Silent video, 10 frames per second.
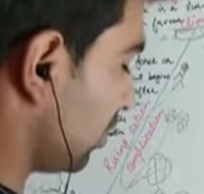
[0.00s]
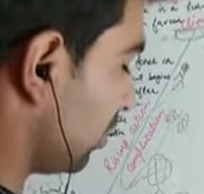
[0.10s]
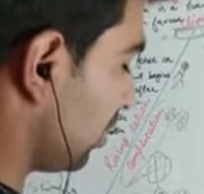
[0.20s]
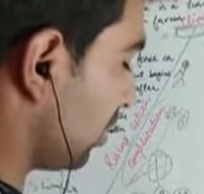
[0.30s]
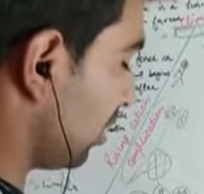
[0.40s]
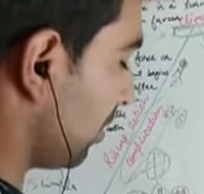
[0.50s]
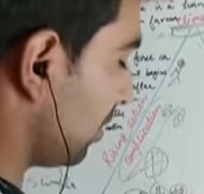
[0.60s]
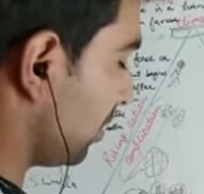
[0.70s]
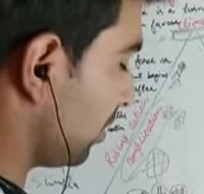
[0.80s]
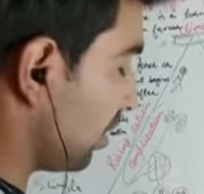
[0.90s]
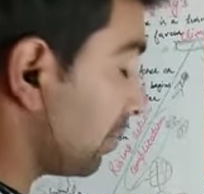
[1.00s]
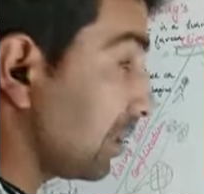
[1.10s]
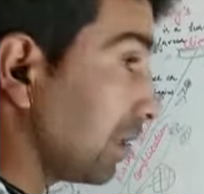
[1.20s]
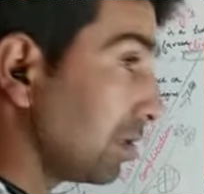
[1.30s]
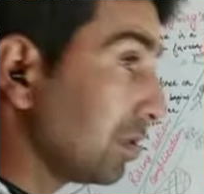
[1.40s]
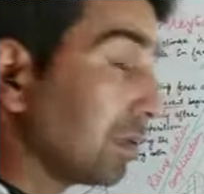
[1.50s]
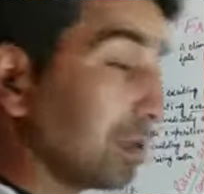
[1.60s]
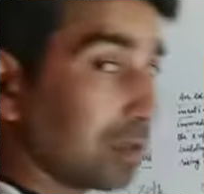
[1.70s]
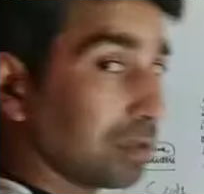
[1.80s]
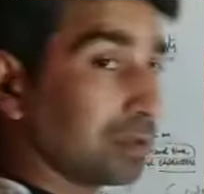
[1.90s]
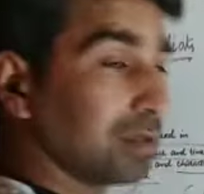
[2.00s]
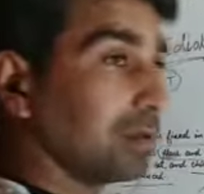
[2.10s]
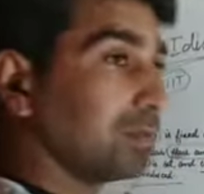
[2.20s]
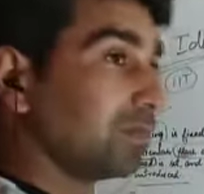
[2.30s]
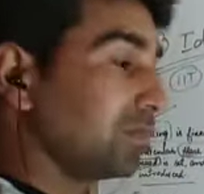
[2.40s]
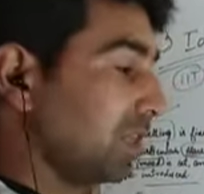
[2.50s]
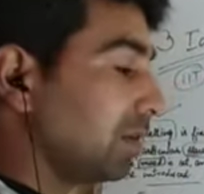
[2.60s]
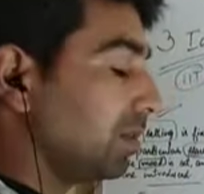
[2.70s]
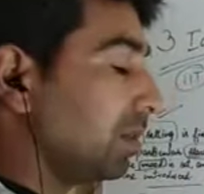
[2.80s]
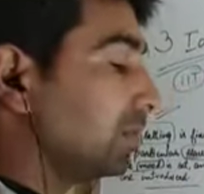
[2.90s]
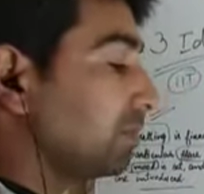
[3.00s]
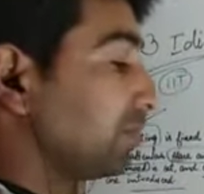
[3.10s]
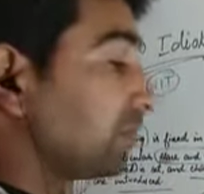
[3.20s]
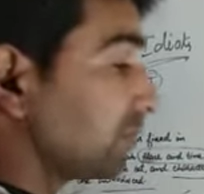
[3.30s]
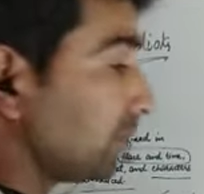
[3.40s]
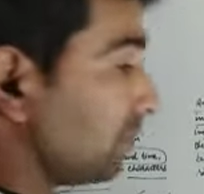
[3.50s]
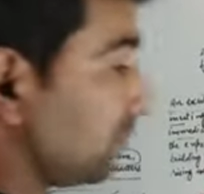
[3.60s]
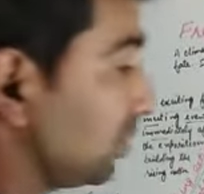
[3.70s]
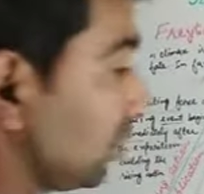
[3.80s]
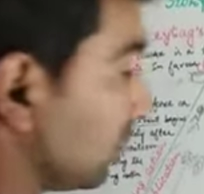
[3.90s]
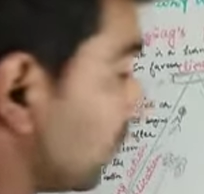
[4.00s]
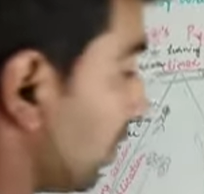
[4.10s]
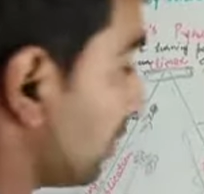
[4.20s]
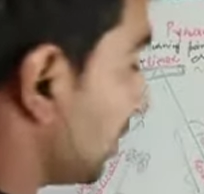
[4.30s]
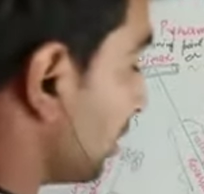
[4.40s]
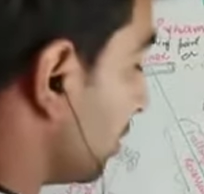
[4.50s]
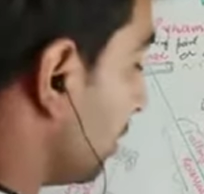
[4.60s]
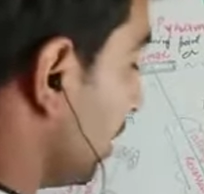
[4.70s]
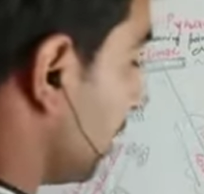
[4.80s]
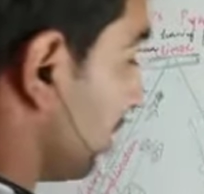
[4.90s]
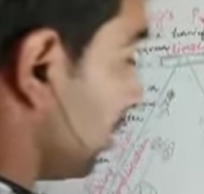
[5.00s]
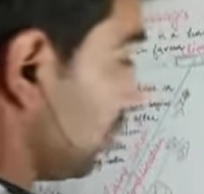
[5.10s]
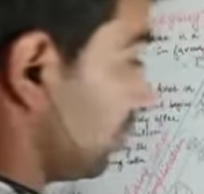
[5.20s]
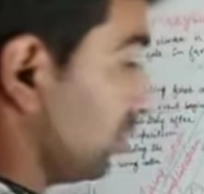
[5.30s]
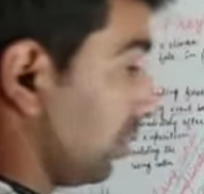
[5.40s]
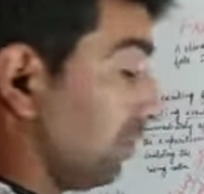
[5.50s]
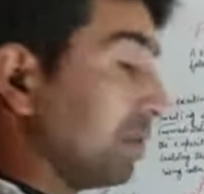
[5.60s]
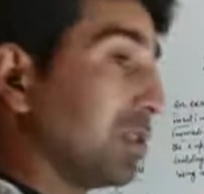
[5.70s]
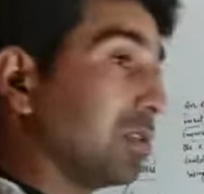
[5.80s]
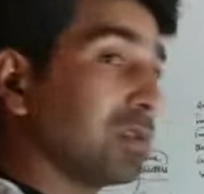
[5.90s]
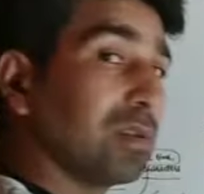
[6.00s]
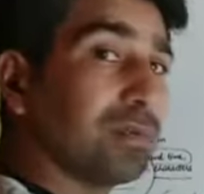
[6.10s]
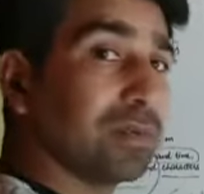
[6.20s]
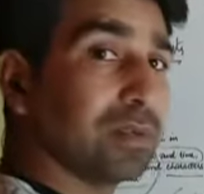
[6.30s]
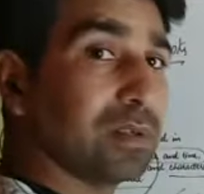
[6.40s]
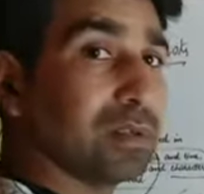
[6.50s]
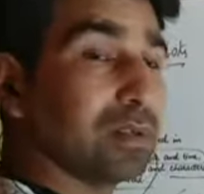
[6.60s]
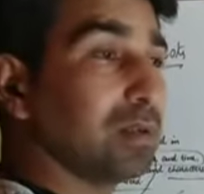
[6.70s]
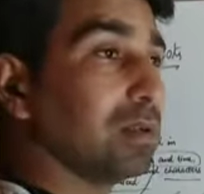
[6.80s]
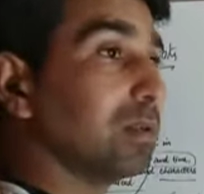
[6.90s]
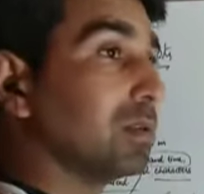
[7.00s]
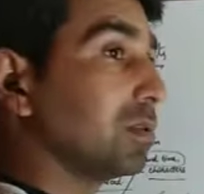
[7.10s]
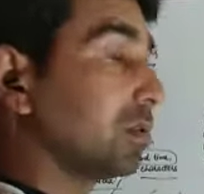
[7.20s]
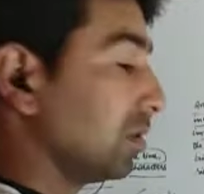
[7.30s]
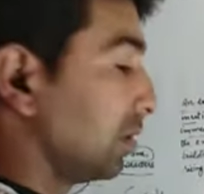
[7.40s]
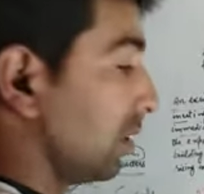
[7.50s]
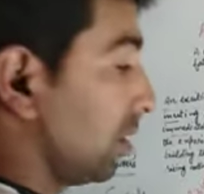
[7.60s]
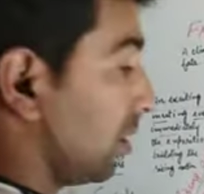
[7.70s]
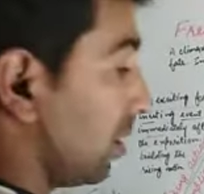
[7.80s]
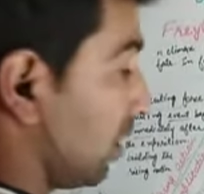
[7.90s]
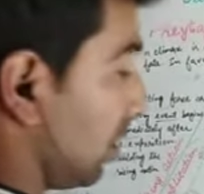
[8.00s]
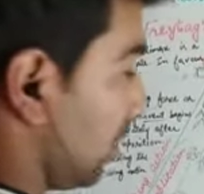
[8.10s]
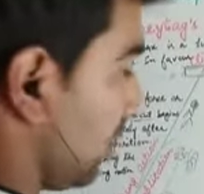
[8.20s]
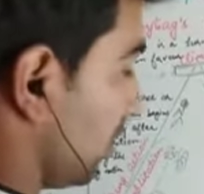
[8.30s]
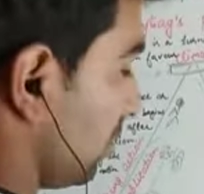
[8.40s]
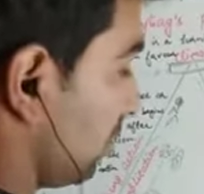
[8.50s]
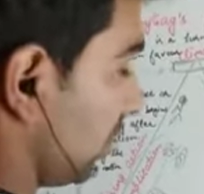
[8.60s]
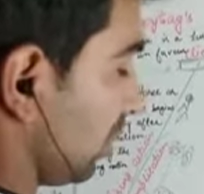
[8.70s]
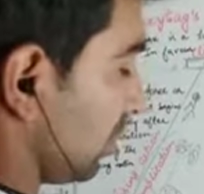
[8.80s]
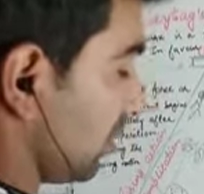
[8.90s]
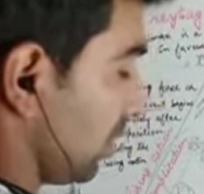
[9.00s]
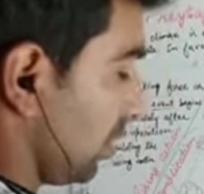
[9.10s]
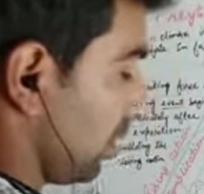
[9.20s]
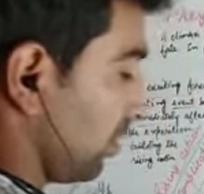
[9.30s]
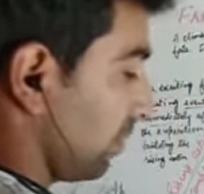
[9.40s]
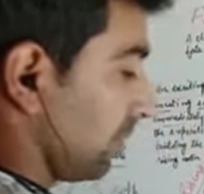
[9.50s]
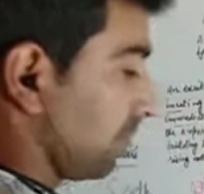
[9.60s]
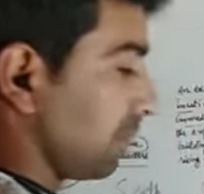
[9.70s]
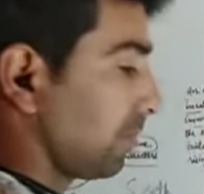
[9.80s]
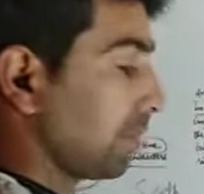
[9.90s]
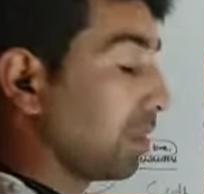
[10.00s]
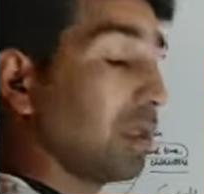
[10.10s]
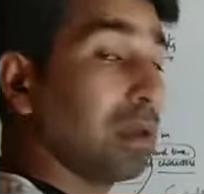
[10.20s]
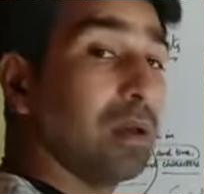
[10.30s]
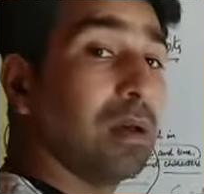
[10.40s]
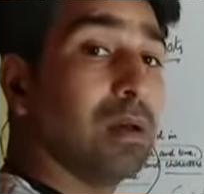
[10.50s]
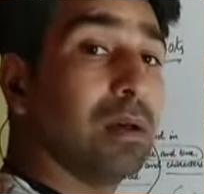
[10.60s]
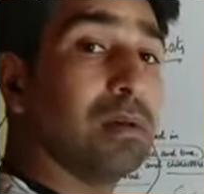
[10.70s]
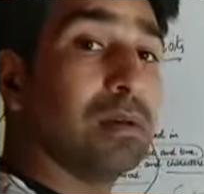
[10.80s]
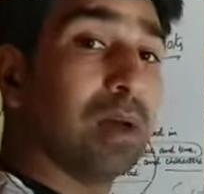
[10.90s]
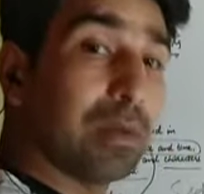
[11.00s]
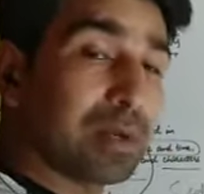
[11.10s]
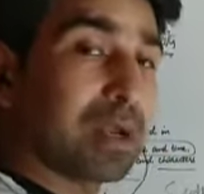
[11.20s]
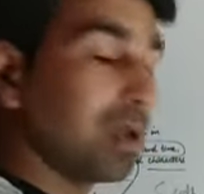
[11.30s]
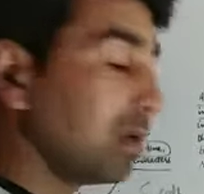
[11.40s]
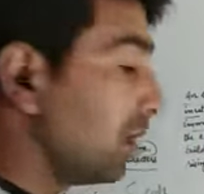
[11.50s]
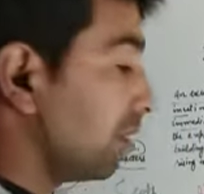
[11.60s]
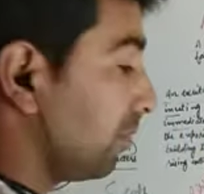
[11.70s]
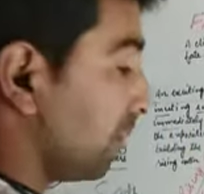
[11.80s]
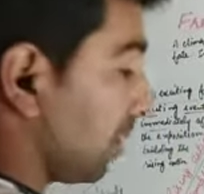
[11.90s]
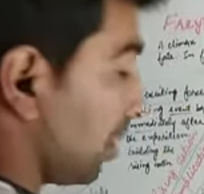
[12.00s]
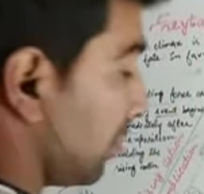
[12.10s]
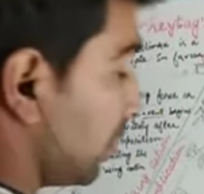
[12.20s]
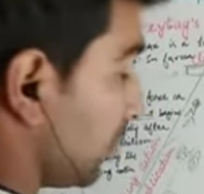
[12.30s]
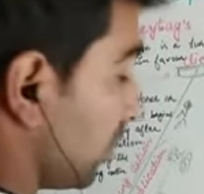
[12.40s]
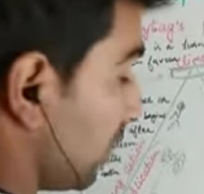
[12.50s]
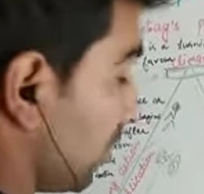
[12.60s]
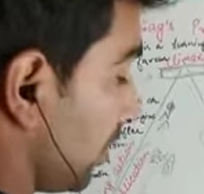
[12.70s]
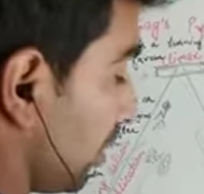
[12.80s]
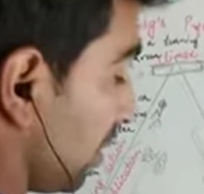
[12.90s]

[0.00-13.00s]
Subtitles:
the table tennis table. So from there, due to inventions of this, we can say Amir Khan, we are able to